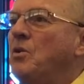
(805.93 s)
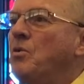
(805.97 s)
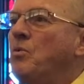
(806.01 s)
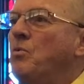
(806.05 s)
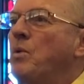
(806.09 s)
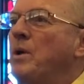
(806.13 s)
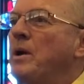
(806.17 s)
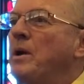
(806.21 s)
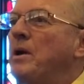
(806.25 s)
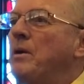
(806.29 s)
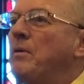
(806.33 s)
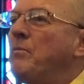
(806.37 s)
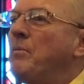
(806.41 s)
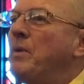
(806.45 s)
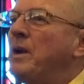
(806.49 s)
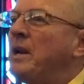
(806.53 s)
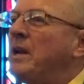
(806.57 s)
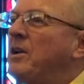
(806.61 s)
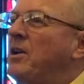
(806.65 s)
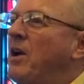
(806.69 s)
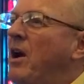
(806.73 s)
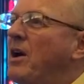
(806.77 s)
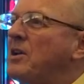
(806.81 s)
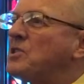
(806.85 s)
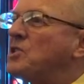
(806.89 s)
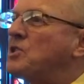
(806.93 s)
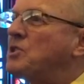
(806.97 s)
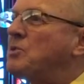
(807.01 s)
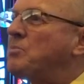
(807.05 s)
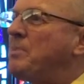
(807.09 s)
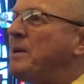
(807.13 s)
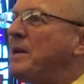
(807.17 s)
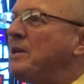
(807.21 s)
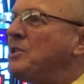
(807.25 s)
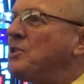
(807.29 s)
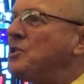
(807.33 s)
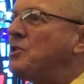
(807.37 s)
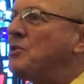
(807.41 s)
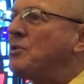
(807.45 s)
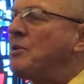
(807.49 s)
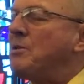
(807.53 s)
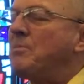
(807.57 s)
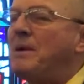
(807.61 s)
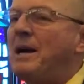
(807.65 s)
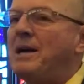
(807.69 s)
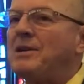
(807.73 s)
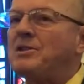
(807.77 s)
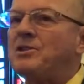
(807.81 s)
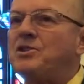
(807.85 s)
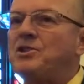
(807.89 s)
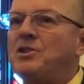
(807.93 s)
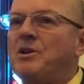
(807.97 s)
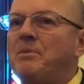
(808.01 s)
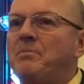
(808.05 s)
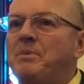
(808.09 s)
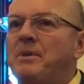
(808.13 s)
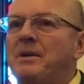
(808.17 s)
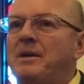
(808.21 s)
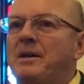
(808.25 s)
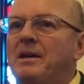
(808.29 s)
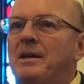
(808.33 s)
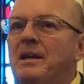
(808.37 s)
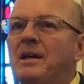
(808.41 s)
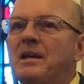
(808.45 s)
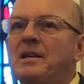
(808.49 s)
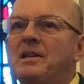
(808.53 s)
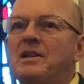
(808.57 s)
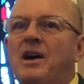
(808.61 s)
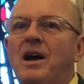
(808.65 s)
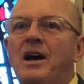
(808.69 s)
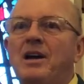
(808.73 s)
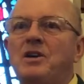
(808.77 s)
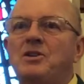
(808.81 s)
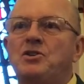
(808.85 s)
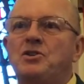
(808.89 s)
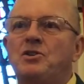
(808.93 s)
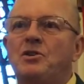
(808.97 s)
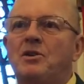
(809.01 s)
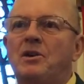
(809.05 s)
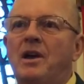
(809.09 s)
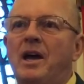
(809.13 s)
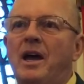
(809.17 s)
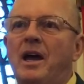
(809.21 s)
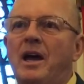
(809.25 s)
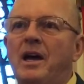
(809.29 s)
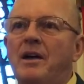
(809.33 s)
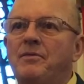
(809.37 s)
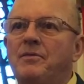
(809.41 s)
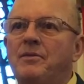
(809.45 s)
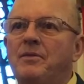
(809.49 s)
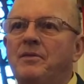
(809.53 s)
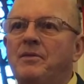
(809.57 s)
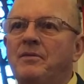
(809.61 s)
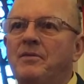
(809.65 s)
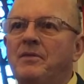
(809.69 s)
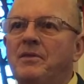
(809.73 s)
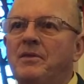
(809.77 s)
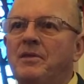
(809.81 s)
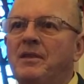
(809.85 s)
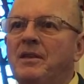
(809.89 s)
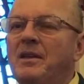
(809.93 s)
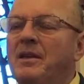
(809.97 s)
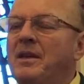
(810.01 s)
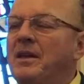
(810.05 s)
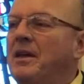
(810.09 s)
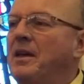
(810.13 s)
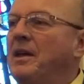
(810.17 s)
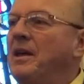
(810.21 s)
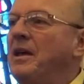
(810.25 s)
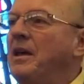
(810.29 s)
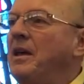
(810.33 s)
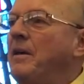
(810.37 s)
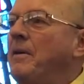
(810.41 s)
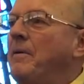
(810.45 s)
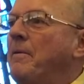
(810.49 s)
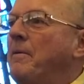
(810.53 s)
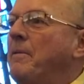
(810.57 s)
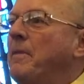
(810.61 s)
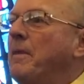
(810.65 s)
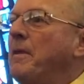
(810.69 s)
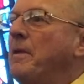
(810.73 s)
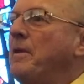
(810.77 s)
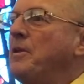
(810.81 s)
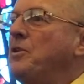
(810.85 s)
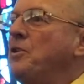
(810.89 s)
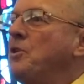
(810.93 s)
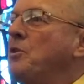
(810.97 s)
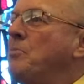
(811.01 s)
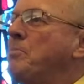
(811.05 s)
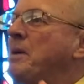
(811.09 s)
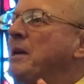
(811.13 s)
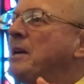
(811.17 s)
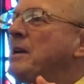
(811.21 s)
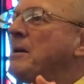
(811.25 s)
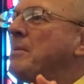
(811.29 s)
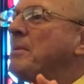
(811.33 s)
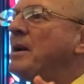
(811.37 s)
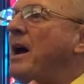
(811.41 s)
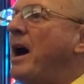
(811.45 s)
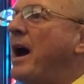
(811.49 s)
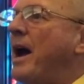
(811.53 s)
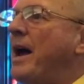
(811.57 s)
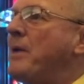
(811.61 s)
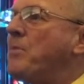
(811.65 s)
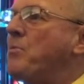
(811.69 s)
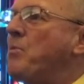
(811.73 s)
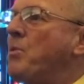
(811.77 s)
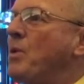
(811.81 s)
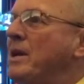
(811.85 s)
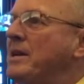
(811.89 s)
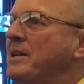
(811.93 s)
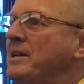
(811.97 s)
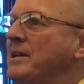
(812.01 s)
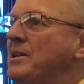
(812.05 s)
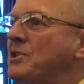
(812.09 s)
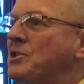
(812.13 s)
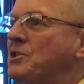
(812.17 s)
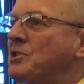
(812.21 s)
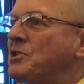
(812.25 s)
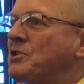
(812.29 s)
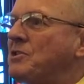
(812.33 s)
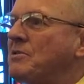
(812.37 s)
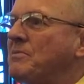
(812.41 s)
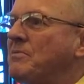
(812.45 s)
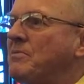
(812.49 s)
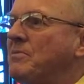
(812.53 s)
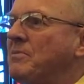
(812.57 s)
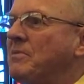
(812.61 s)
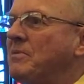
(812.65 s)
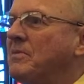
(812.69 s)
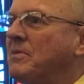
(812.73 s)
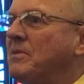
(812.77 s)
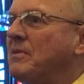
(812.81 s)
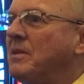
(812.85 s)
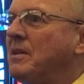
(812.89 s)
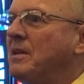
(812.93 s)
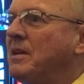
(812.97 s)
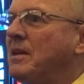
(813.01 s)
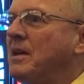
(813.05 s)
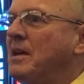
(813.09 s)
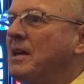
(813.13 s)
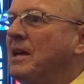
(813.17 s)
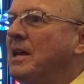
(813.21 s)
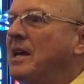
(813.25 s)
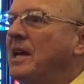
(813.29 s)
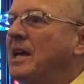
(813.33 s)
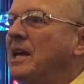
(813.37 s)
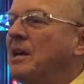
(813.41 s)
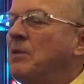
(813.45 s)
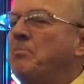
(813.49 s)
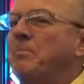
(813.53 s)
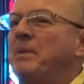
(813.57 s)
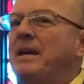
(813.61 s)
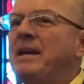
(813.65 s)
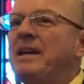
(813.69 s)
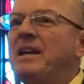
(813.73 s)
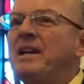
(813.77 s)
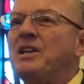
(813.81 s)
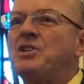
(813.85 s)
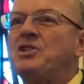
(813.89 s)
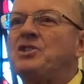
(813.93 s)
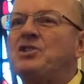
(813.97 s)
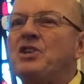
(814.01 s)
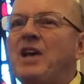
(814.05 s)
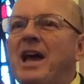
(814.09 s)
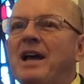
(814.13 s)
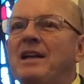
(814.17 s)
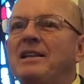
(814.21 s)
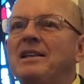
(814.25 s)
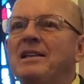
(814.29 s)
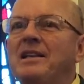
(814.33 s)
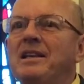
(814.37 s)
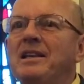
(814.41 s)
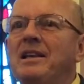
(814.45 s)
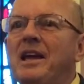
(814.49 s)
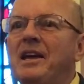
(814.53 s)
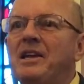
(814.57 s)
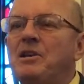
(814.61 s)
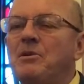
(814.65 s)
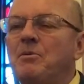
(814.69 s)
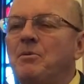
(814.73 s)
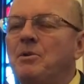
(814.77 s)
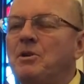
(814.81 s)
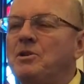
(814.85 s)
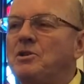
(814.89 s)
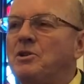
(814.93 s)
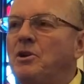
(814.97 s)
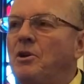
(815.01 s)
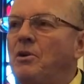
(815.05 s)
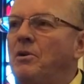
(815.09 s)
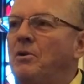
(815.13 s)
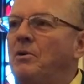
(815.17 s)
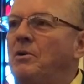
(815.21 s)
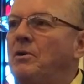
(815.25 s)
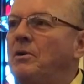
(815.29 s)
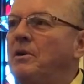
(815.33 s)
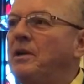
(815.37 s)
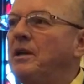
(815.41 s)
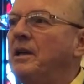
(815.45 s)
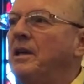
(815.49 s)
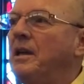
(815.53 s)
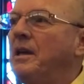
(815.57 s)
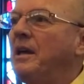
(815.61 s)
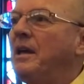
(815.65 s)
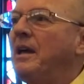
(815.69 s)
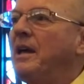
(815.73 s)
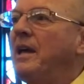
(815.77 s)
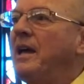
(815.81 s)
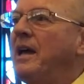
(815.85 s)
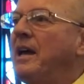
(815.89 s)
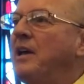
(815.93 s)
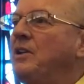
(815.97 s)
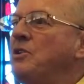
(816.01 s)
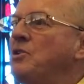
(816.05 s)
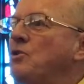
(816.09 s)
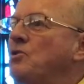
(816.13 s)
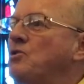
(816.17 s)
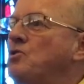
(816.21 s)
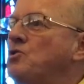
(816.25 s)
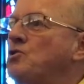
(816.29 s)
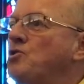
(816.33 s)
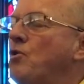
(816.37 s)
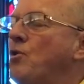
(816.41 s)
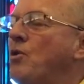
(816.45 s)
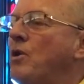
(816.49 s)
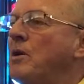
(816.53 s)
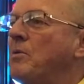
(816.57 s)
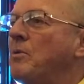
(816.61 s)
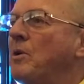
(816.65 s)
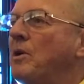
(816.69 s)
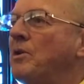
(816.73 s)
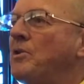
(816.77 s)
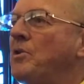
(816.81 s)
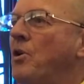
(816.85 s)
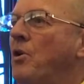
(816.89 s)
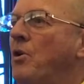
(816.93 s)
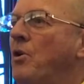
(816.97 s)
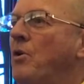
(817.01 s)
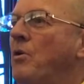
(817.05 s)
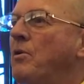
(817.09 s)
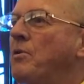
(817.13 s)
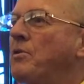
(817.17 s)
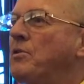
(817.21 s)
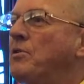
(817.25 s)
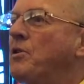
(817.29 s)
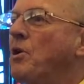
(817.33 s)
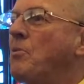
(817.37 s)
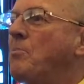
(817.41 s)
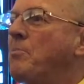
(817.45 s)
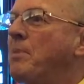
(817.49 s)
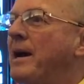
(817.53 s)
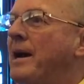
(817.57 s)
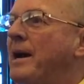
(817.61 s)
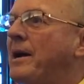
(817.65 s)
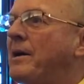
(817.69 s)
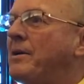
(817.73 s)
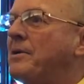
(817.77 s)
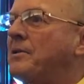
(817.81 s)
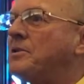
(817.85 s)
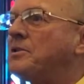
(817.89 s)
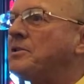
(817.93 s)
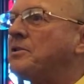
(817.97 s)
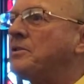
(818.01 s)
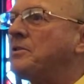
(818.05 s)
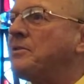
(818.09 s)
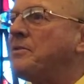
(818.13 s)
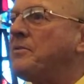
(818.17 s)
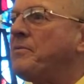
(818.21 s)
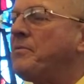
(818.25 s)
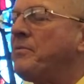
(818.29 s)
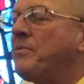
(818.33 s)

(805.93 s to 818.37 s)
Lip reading: When God speaks to you about something and guides your life, you'll become an eyewitness. It'll be exactly like you were told, and your joy will know no bounds.